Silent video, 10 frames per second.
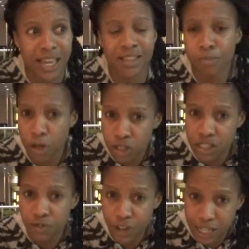and the Bills
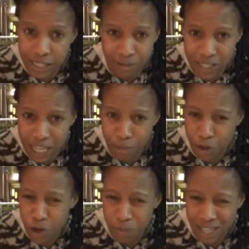is a very tough team to
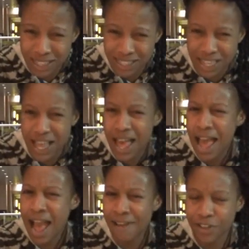go up against
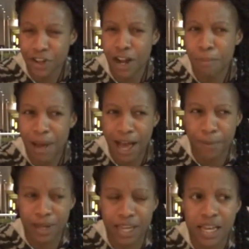after a bye
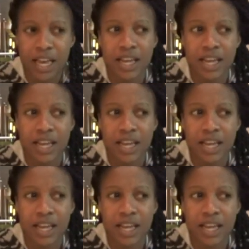week.